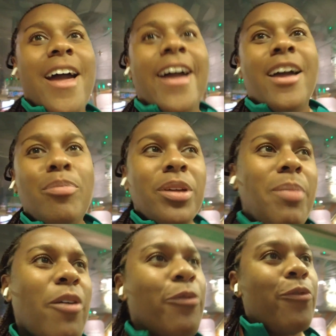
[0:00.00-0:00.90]
I
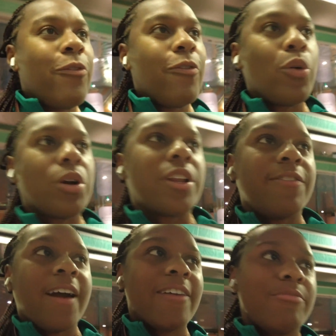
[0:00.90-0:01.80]
put about
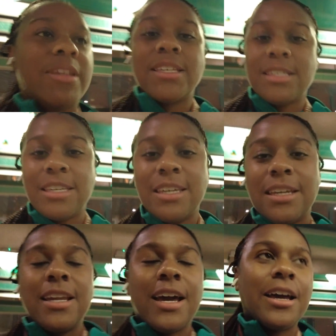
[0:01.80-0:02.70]
45 minutes
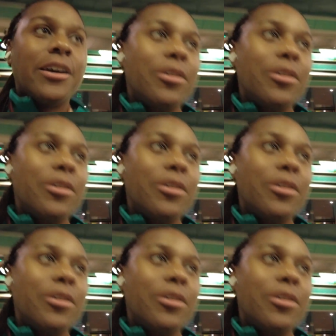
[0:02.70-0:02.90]
in.